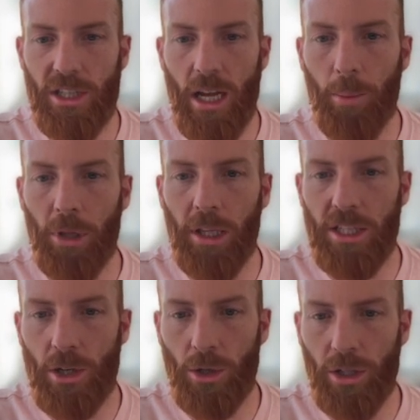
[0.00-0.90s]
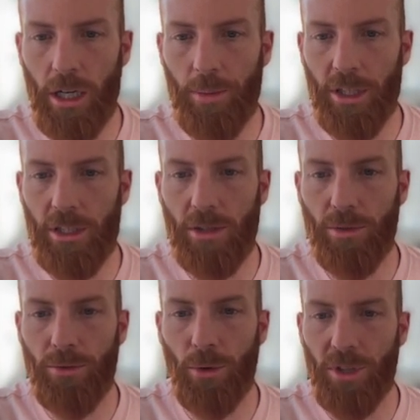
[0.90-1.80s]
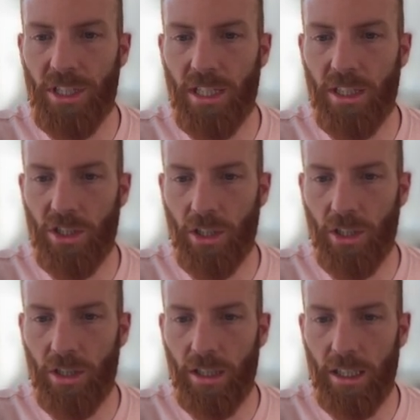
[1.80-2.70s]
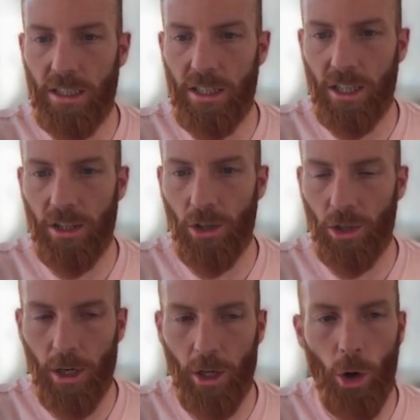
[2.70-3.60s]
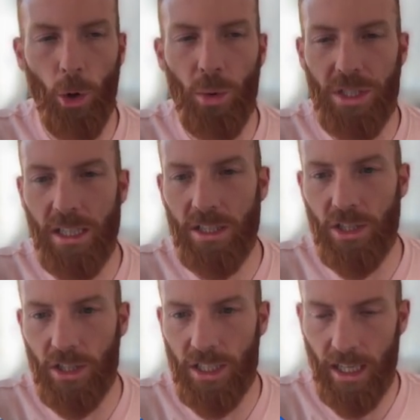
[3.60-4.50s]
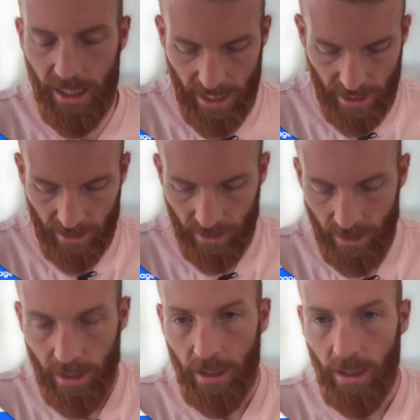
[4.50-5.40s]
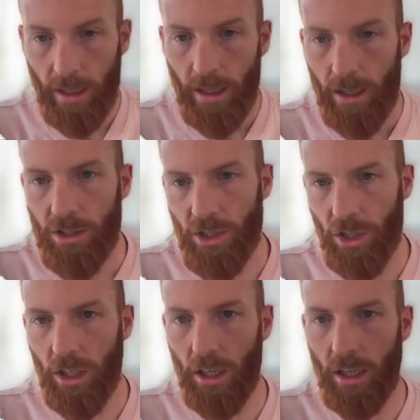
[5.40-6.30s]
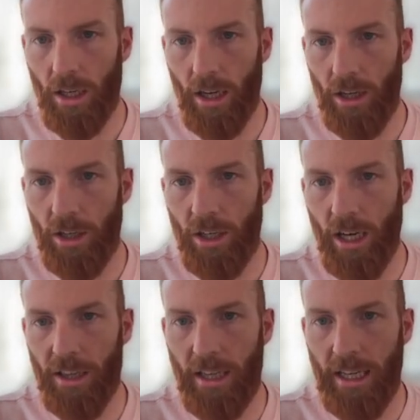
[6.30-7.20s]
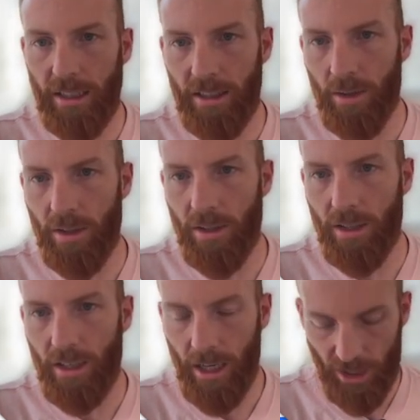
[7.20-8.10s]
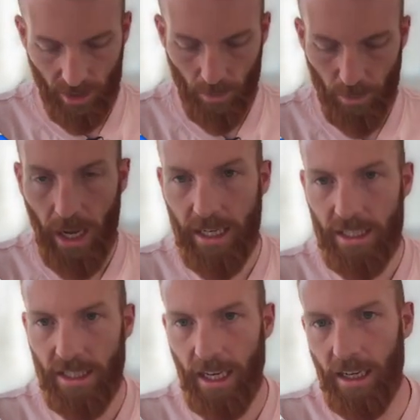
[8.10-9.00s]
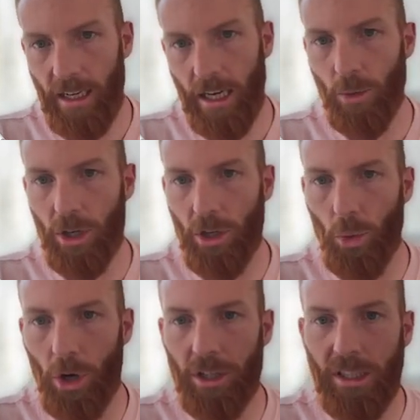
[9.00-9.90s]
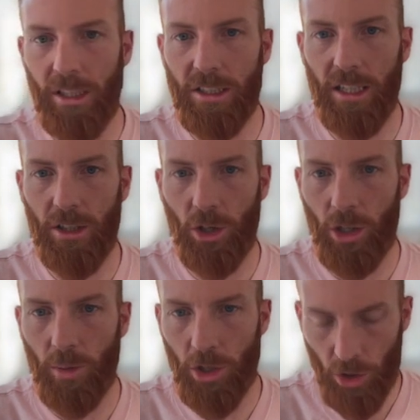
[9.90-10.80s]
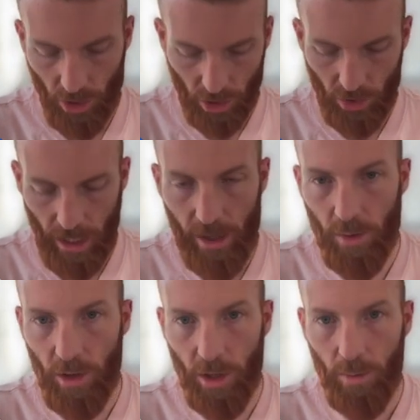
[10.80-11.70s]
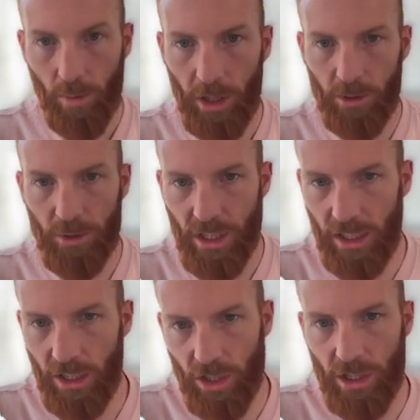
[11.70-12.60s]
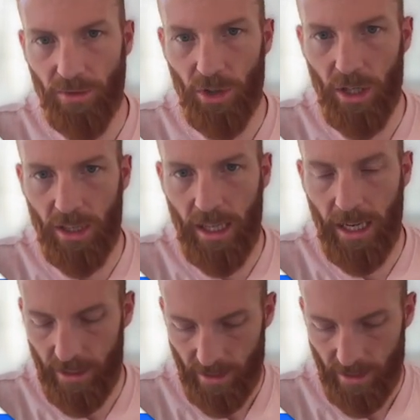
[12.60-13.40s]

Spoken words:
a placeholder image for the signature inside the document. It always inserts it at the end, so you can cut that and you can paste that anywhere you want inside the document. You can create multiple signatures if you need that,